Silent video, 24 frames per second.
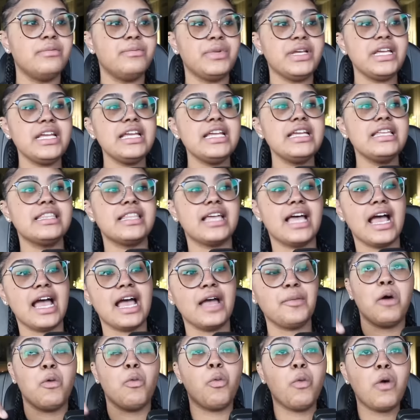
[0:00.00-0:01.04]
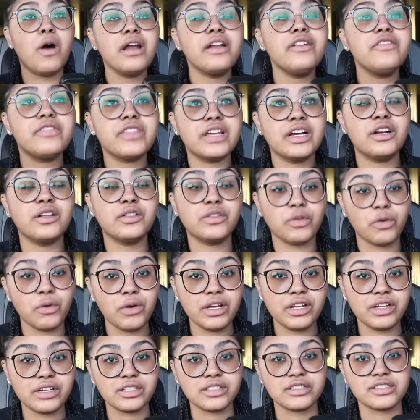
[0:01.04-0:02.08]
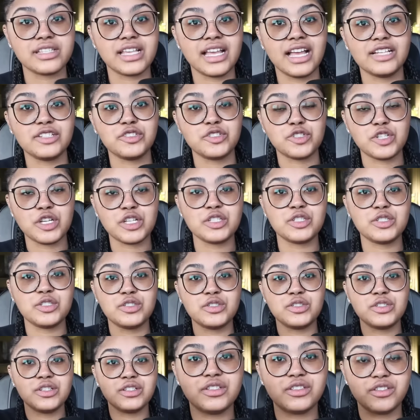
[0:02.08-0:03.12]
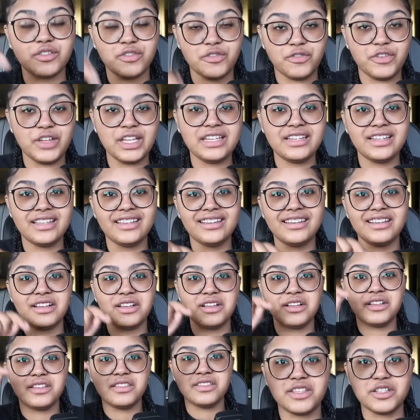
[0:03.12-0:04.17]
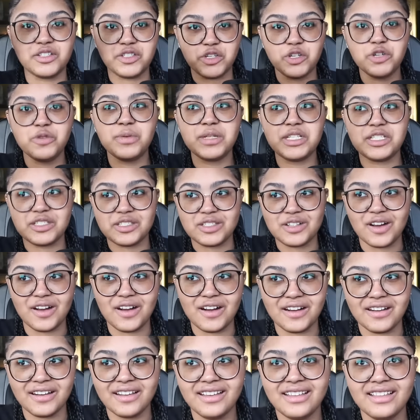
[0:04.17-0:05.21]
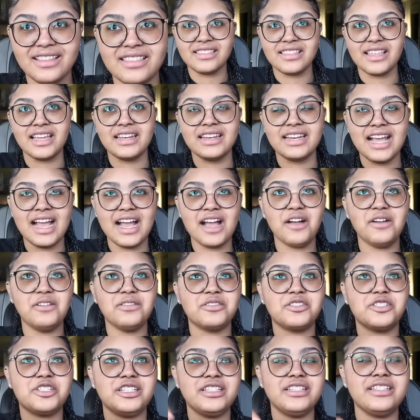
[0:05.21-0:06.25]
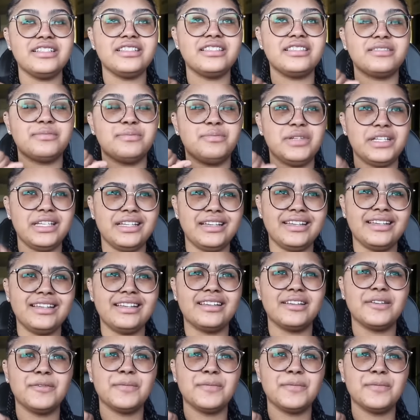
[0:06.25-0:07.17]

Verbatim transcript: being that one of their lawyers had just defended the Tubi star that now she is being